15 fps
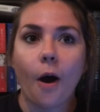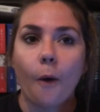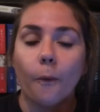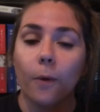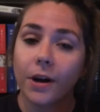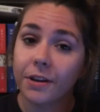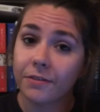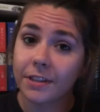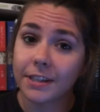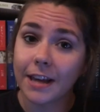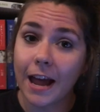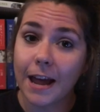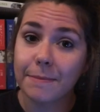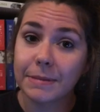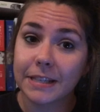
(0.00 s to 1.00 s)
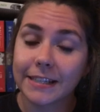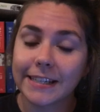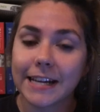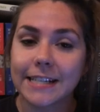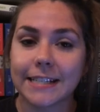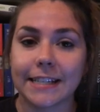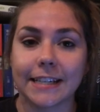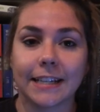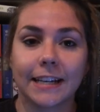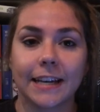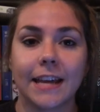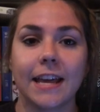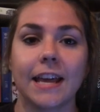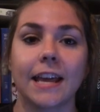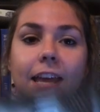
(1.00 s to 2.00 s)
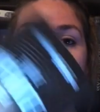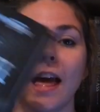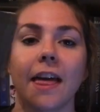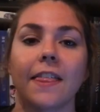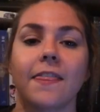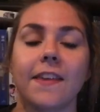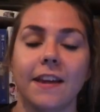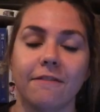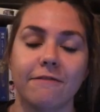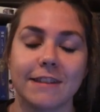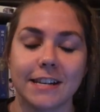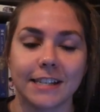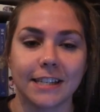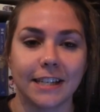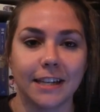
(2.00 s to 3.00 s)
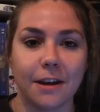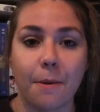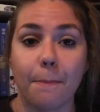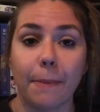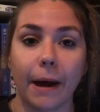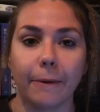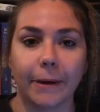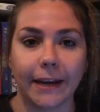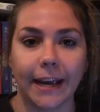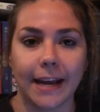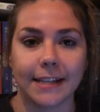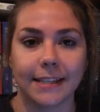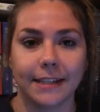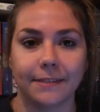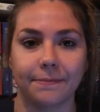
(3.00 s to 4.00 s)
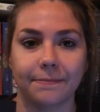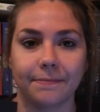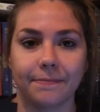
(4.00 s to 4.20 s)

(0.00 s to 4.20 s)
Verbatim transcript: one of the dime in the dozen, The Infinite Sea by Rick Yancey.